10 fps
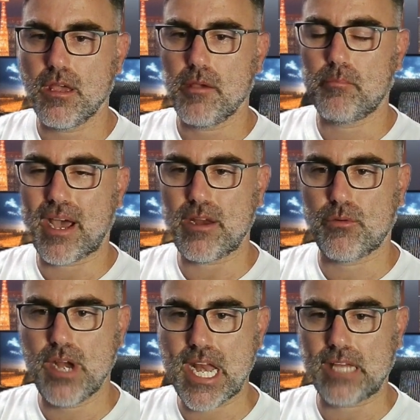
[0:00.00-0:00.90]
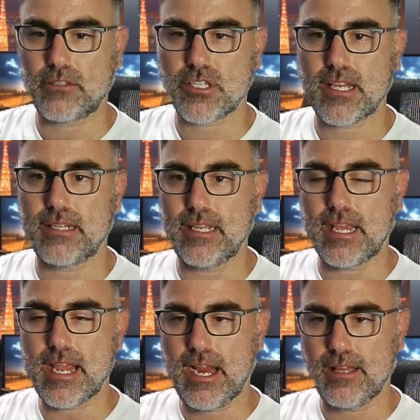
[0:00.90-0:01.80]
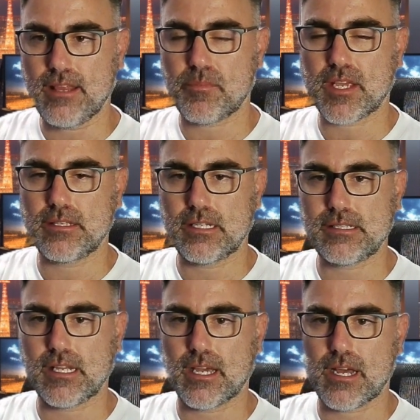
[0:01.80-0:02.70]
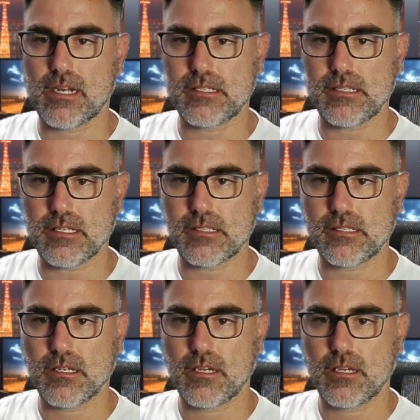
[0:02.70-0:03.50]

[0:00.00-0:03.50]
by really understanding in-depth candlestick analysis,